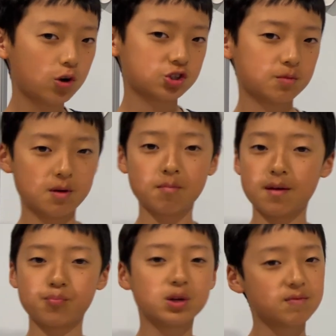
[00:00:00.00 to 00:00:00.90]
watch some of my
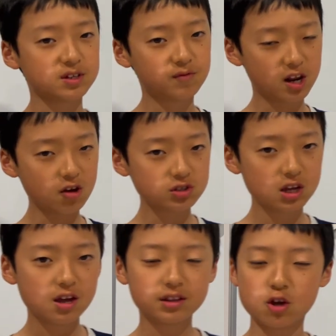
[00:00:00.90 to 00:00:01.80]
previous videos,
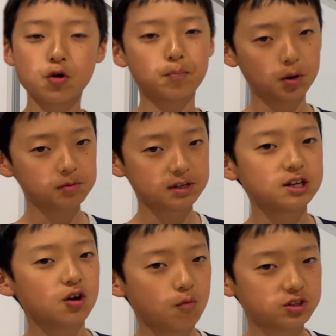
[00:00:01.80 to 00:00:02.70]
then you probably
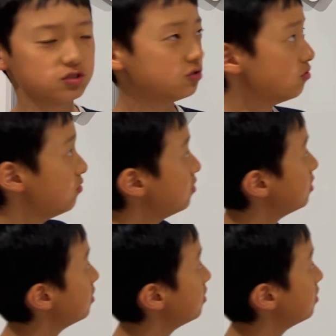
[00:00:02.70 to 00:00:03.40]
know what to do.